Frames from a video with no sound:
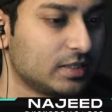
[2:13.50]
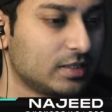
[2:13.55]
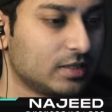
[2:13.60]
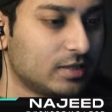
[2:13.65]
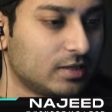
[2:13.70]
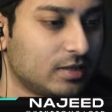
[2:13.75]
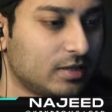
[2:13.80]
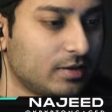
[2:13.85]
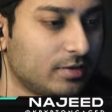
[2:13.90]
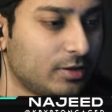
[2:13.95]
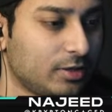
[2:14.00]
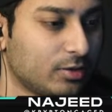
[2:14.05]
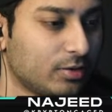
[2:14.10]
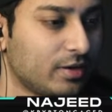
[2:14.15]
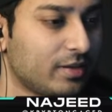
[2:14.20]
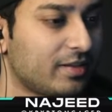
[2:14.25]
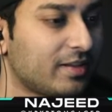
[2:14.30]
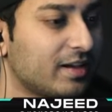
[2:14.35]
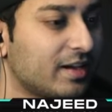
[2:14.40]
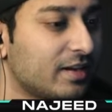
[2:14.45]
The
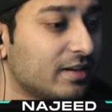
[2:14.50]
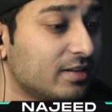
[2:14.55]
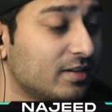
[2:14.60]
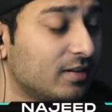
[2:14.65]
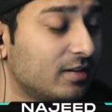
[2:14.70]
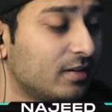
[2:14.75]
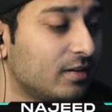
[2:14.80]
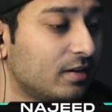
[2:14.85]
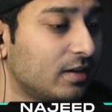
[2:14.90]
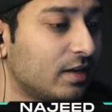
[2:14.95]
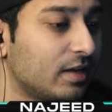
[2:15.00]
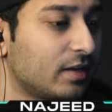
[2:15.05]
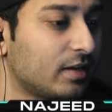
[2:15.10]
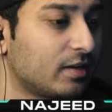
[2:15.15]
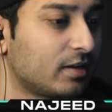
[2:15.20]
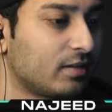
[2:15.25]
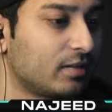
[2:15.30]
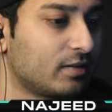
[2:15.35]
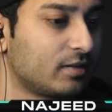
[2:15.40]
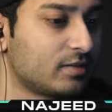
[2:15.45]
only thing I didn't
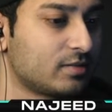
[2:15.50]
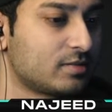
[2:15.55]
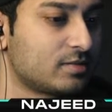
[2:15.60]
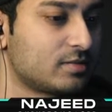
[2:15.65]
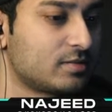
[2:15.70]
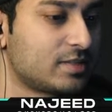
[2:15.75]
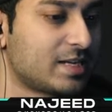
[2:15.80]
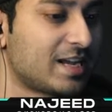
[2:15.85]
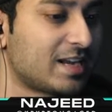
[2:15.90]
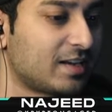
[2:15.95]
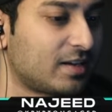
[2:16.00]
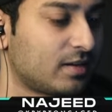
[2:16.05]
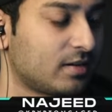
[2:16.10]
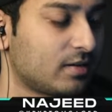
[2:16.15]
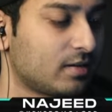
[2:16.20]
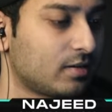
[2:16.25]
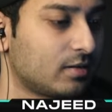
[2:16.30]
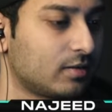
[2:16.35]
like in this set,